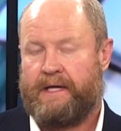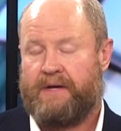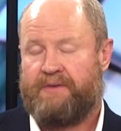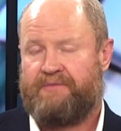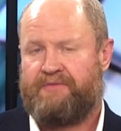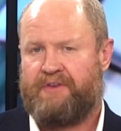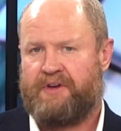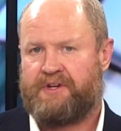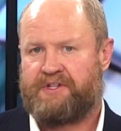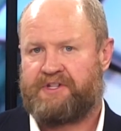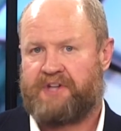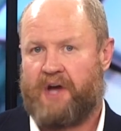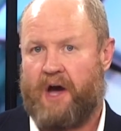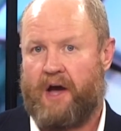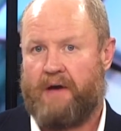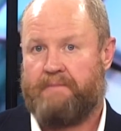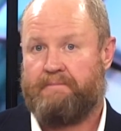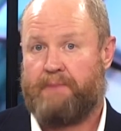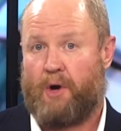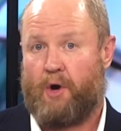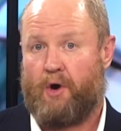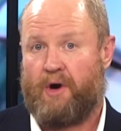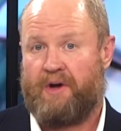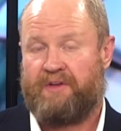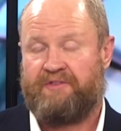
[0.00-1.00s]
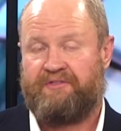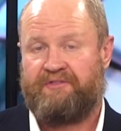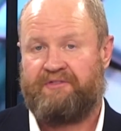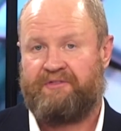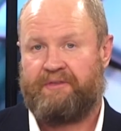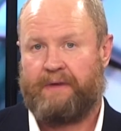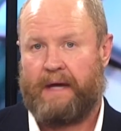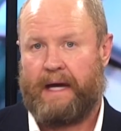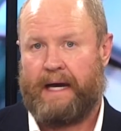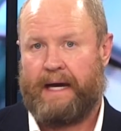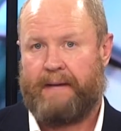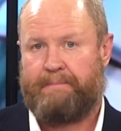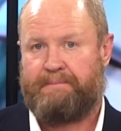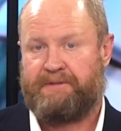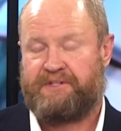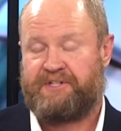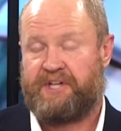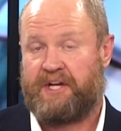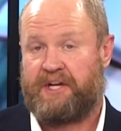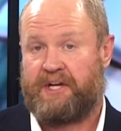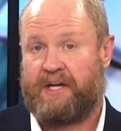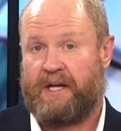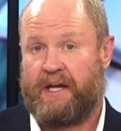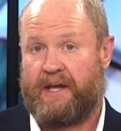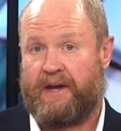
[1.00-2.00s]
First home buyers,
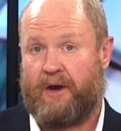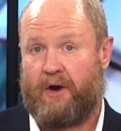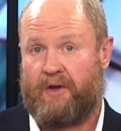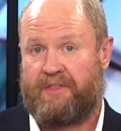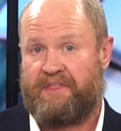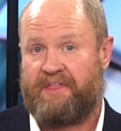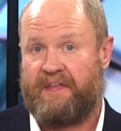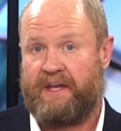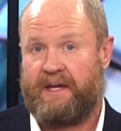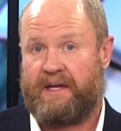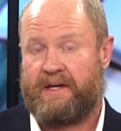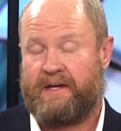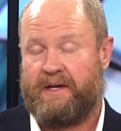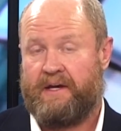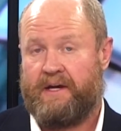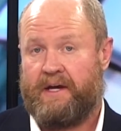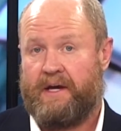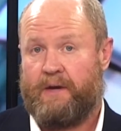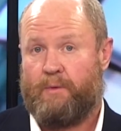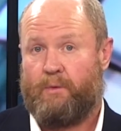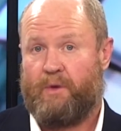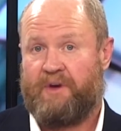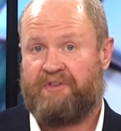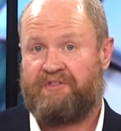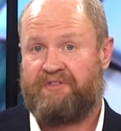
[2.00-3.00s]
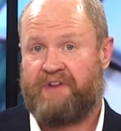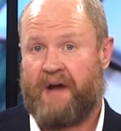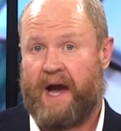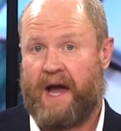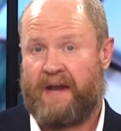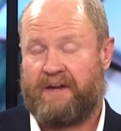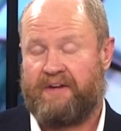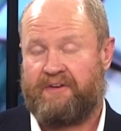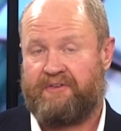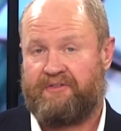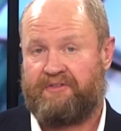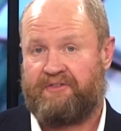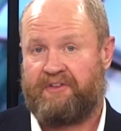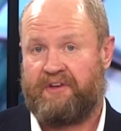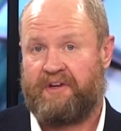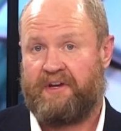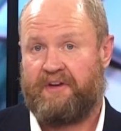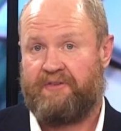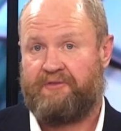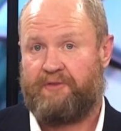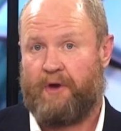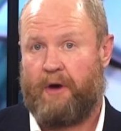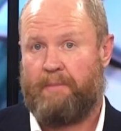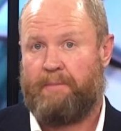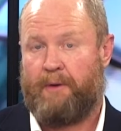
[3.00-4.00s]
particularly, I think we're starting to see a
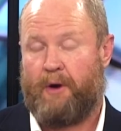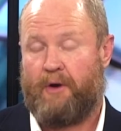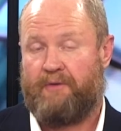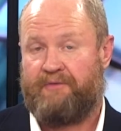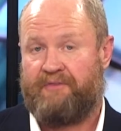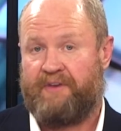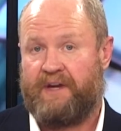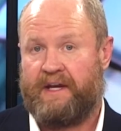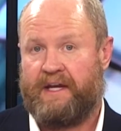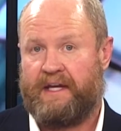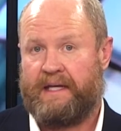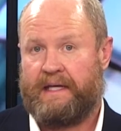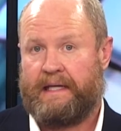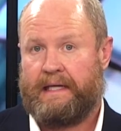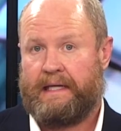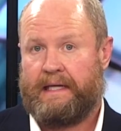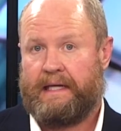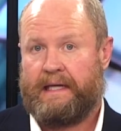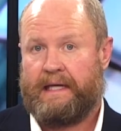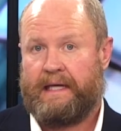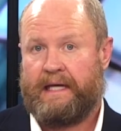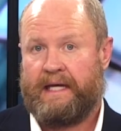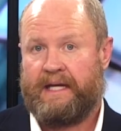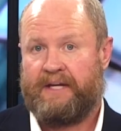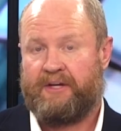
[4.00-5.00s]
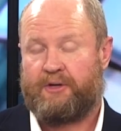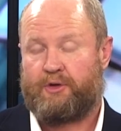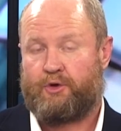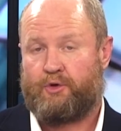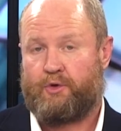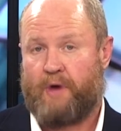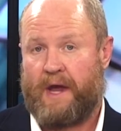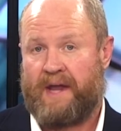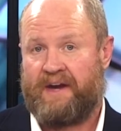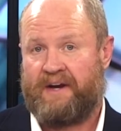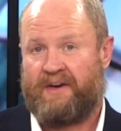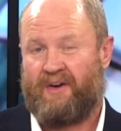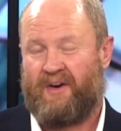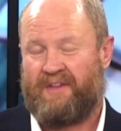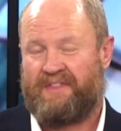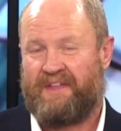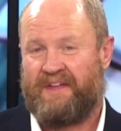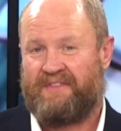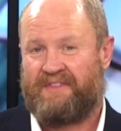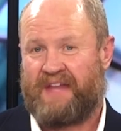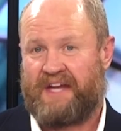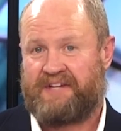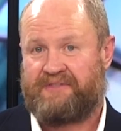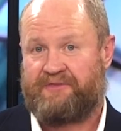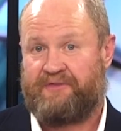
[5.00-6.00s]
drop off in credit. I
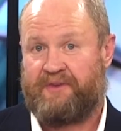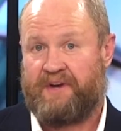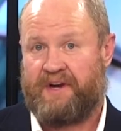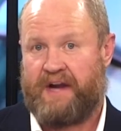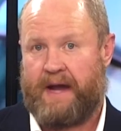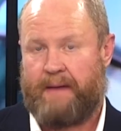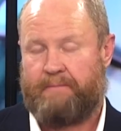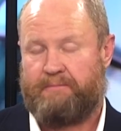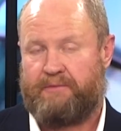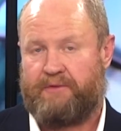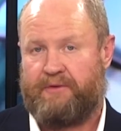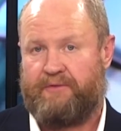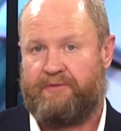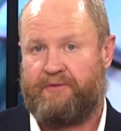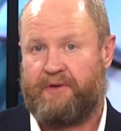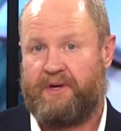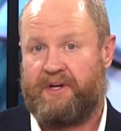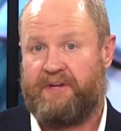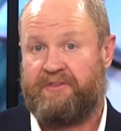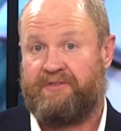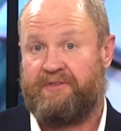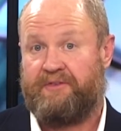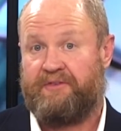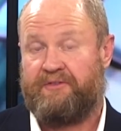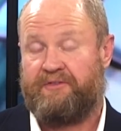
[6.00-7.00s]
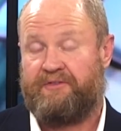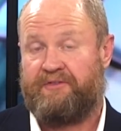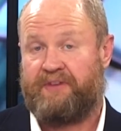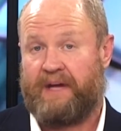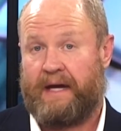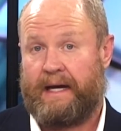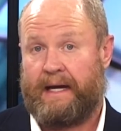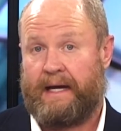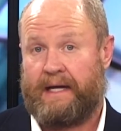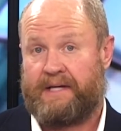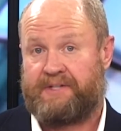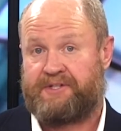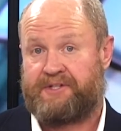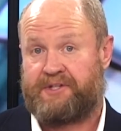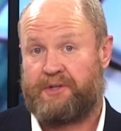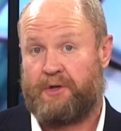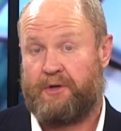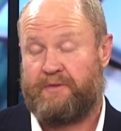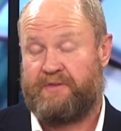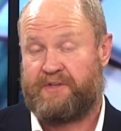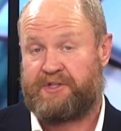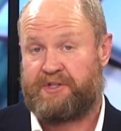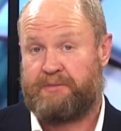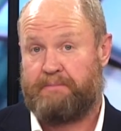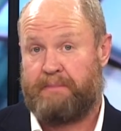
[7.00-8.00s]
think that's for a number of reasons:
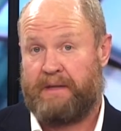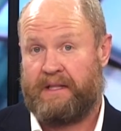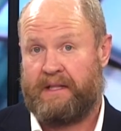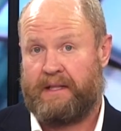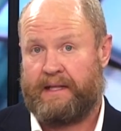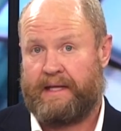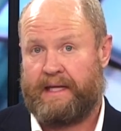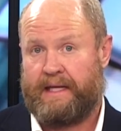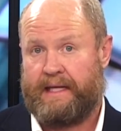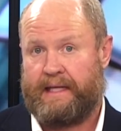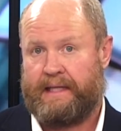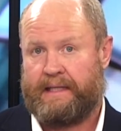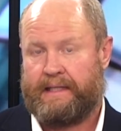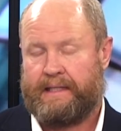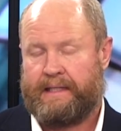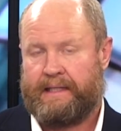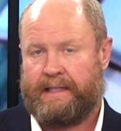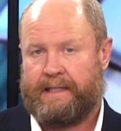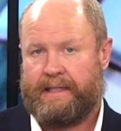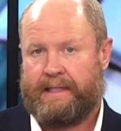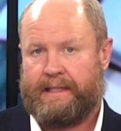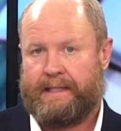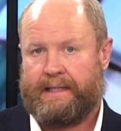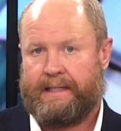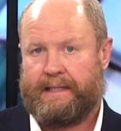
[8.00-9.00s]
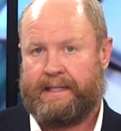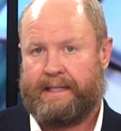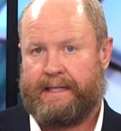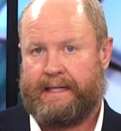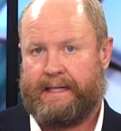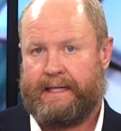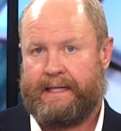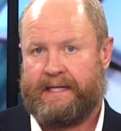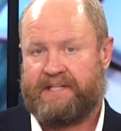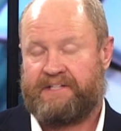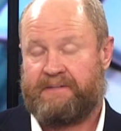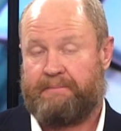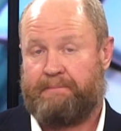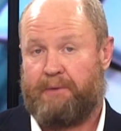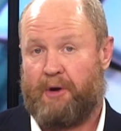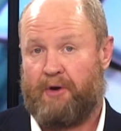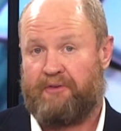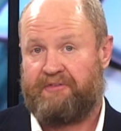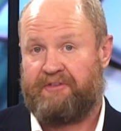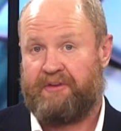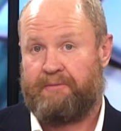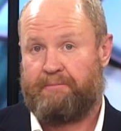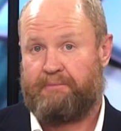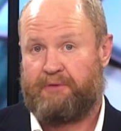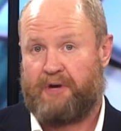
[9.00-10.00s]
serviceability,
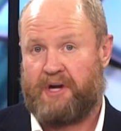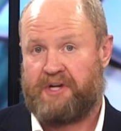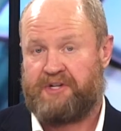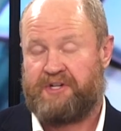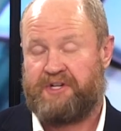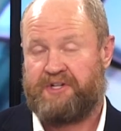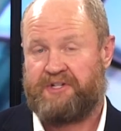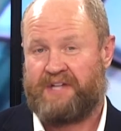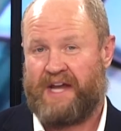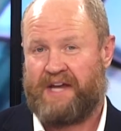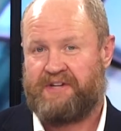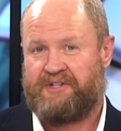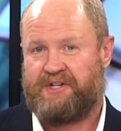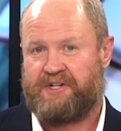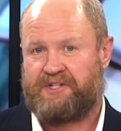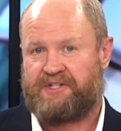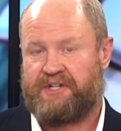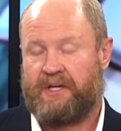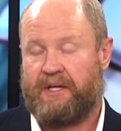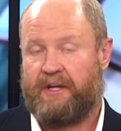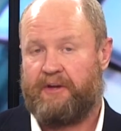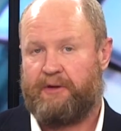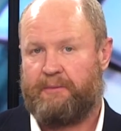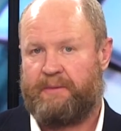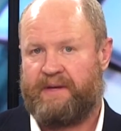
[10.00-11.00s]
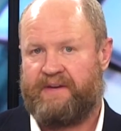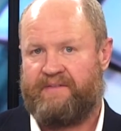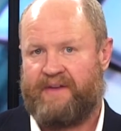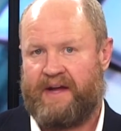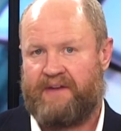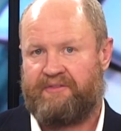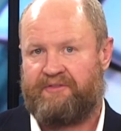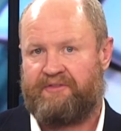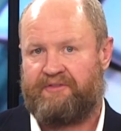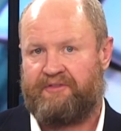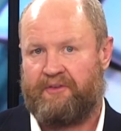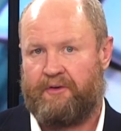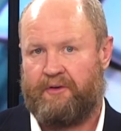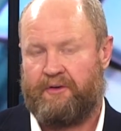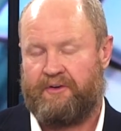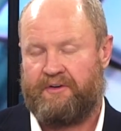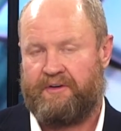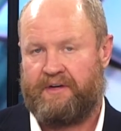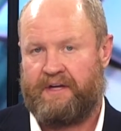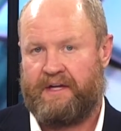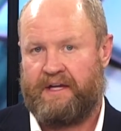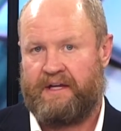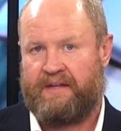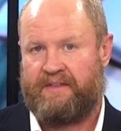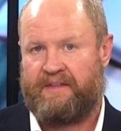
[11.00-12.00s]
deposit pressures, and just a little bit of
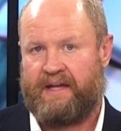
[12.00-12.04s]
uncertainty.